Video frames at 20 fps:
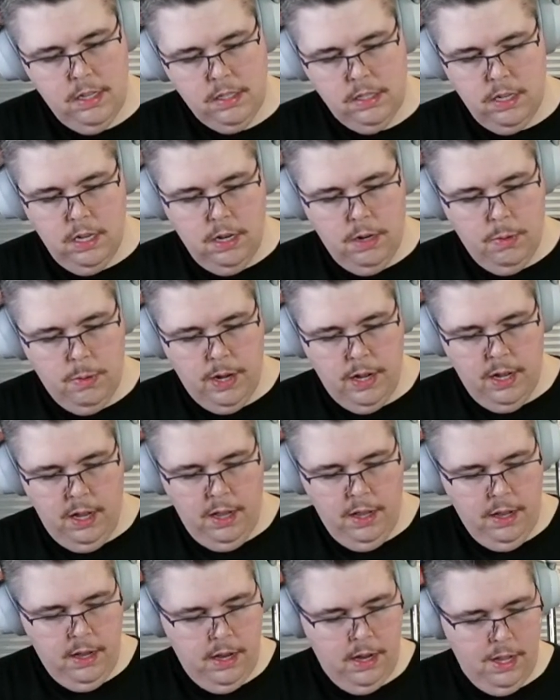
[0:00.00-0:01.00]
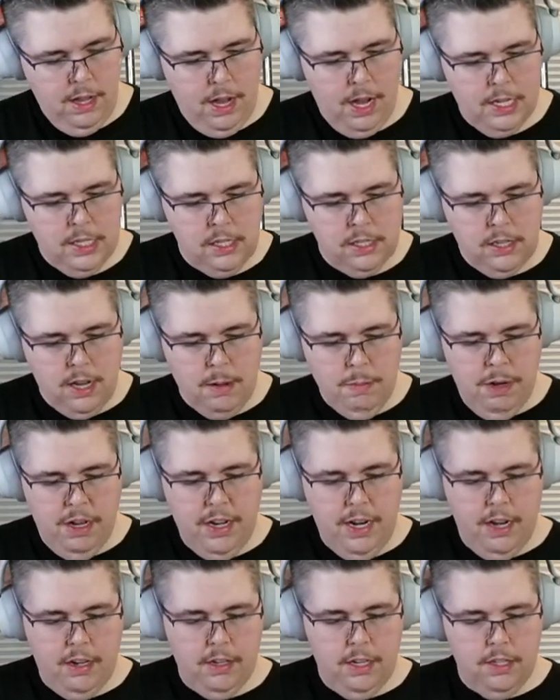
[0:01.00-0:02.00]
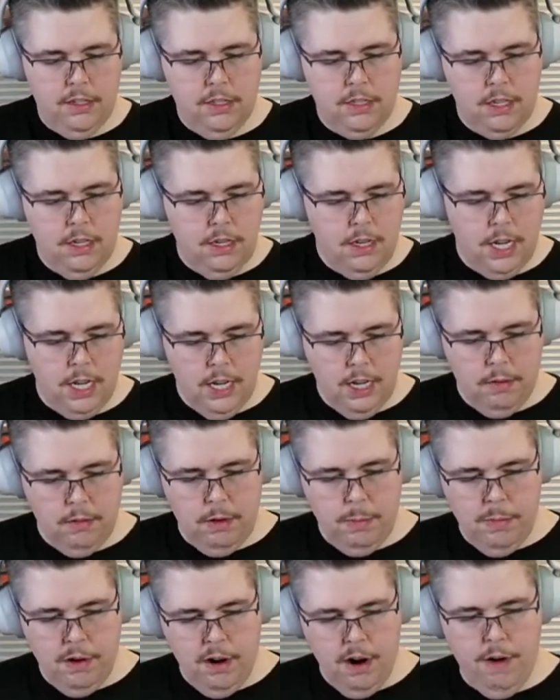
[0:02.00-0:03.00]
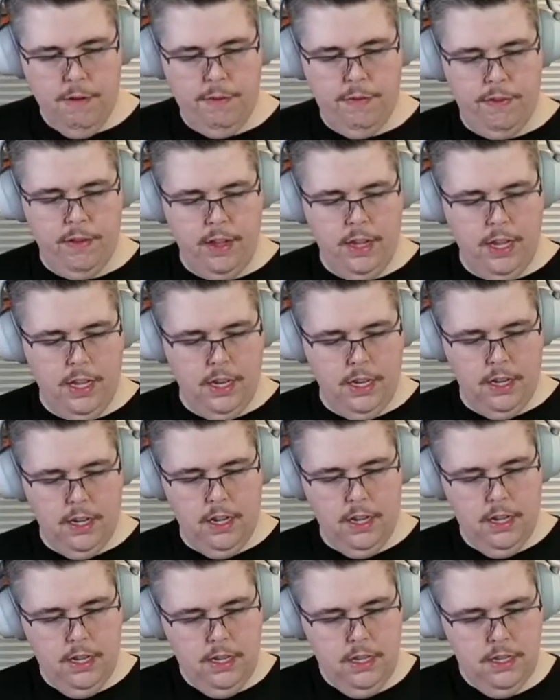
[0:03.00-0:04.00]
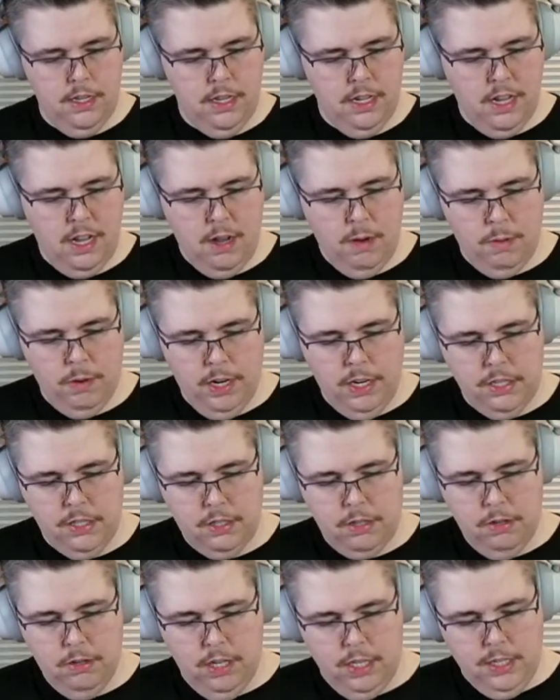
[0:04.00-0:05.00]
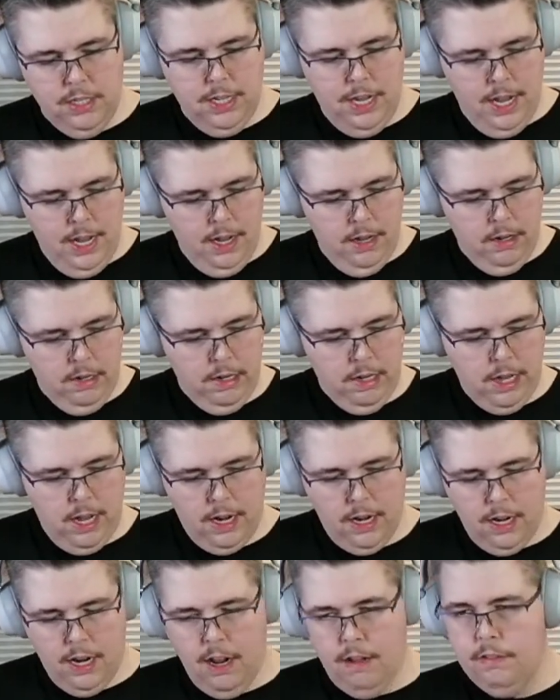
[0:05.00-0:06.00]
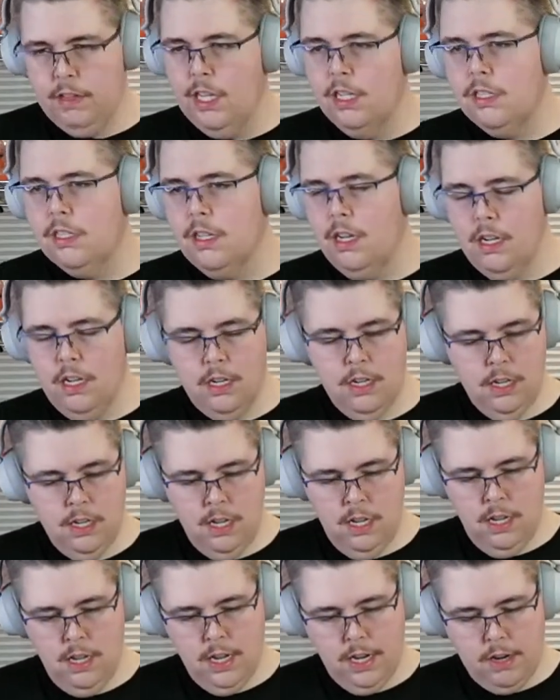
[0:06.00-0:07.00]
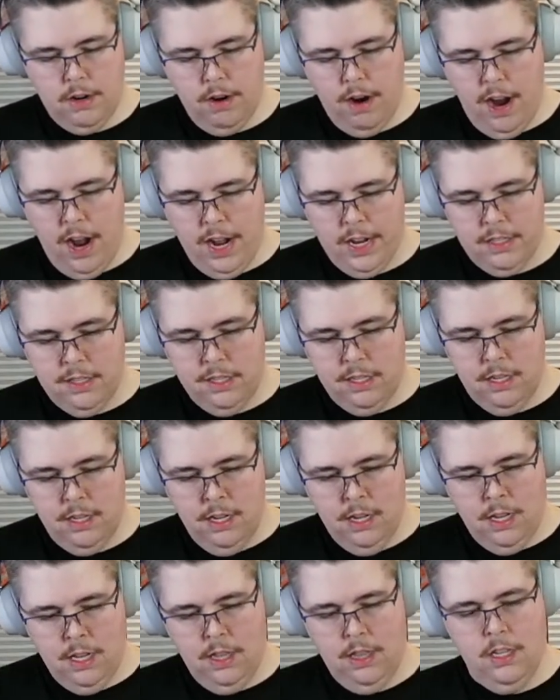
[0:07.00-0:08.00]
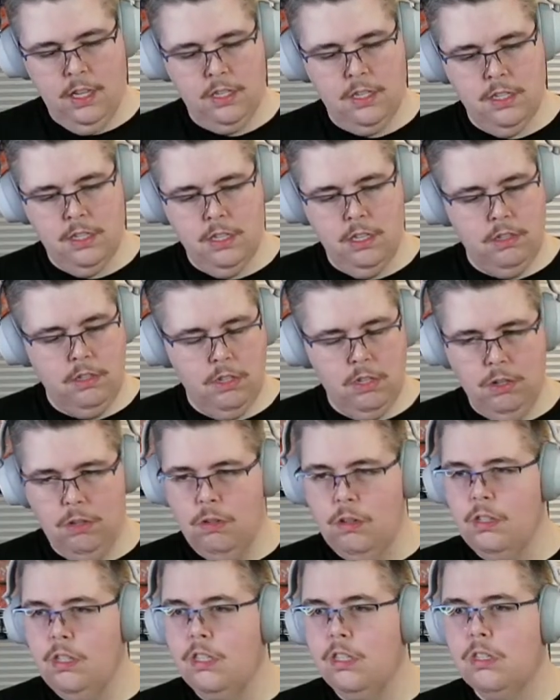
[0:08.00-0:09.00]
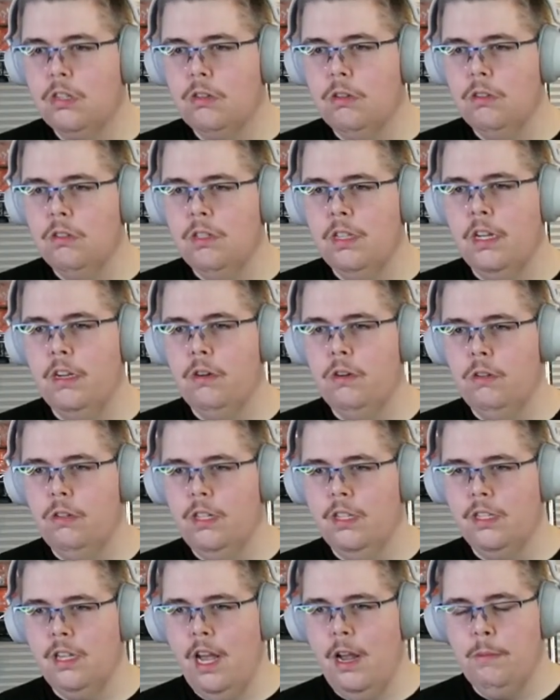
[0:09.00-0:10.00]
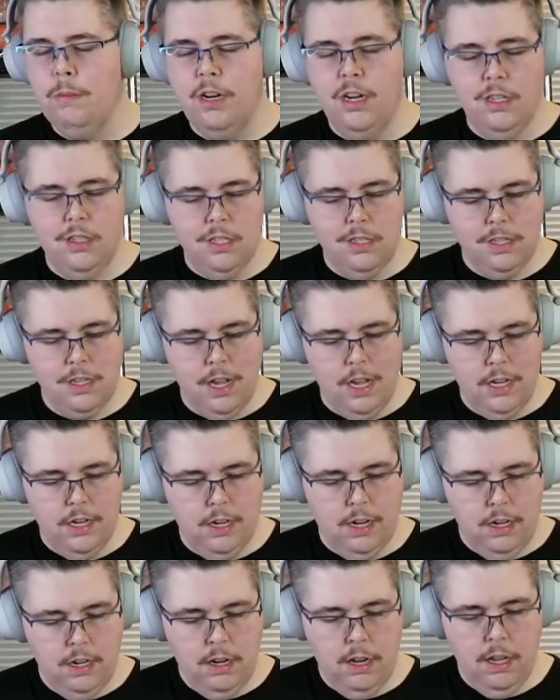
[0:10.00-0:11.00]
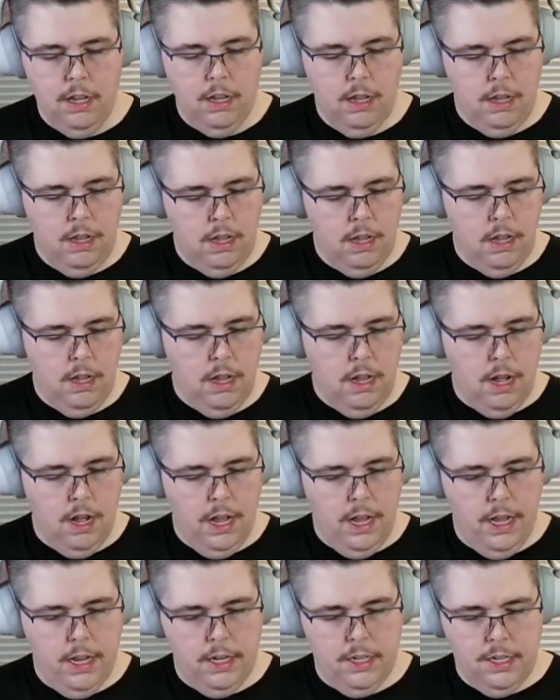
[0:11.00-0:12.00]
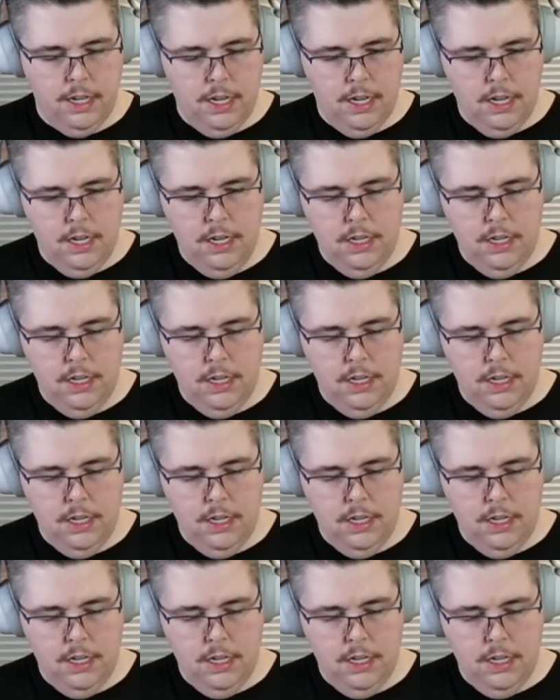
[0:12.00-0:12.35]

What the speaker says: So I just got mine out on Sunday at Rimmer, and when I screwed it down, I didn't have this on. It cracked. And this is the two only screws that hold this hammerhead design on. And